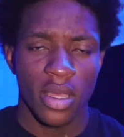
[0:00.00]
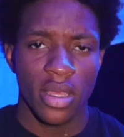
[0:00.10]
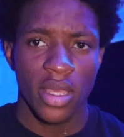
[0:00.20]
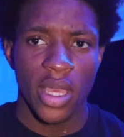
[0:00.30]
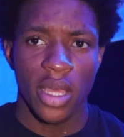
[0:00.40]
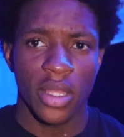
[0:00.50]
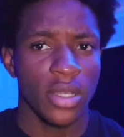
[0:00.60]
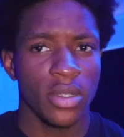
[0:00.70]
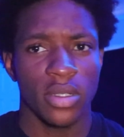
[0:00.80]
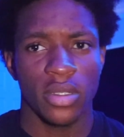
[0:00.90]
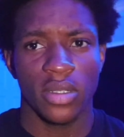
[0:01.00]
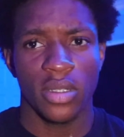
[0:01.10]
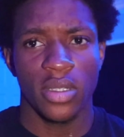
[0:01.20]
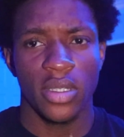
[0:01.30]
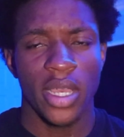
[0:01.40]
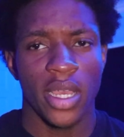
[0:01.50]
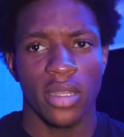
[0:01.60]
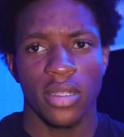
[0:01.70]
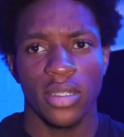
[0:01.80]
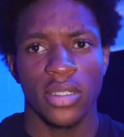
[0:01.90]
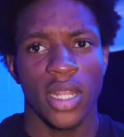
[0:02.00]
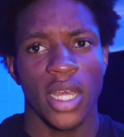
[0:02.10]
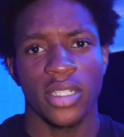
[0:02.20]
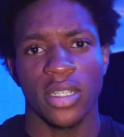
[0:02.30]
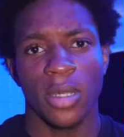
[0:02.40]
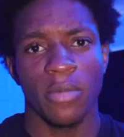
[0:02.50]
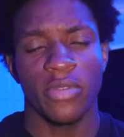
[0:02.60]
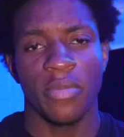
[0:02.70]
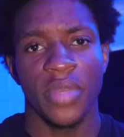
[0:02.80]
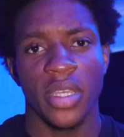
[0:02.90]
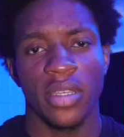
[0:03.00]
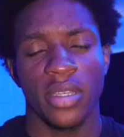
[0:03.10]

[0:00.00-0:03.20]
yeah, there's a lot to come from me,